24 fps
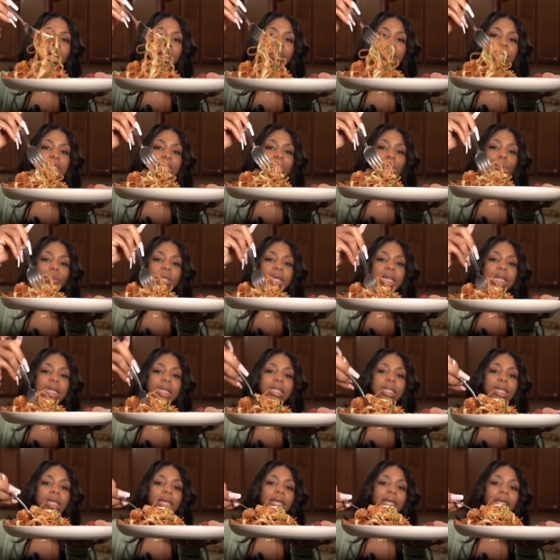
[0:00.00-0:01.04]
the
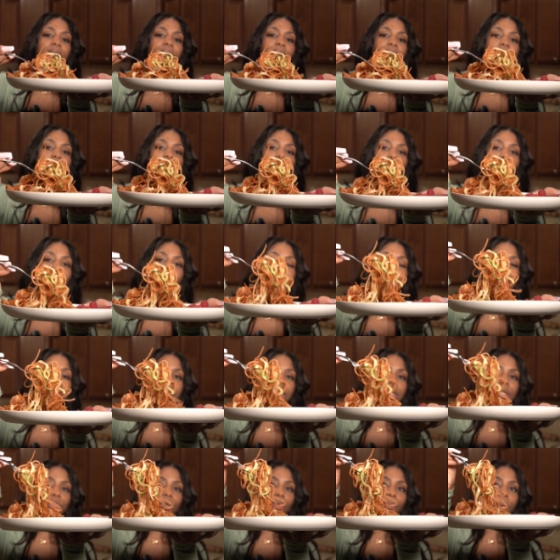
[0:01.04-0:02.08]
zucchini and a red
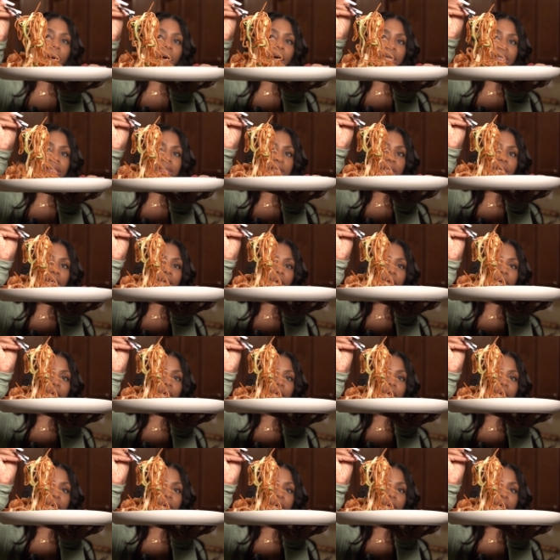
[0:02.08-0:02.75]
lentil pasta